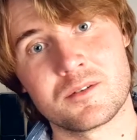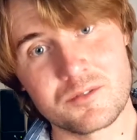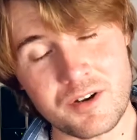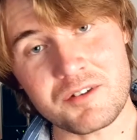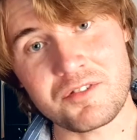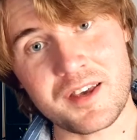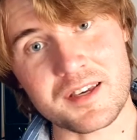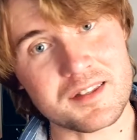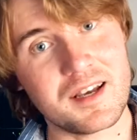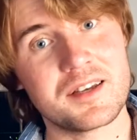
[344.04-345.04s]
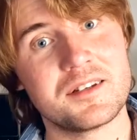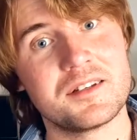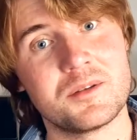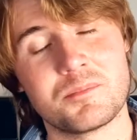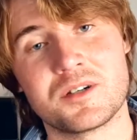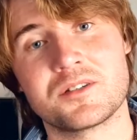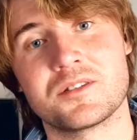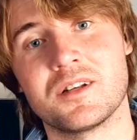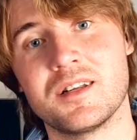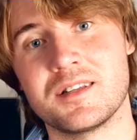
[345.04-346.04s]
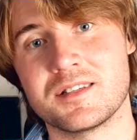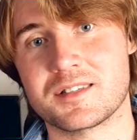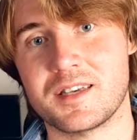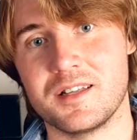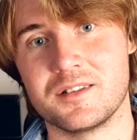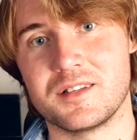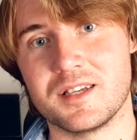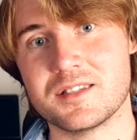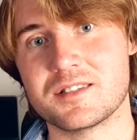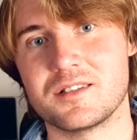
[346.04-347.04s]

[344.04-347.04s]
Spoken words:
Fun fact, I did the personality scale test.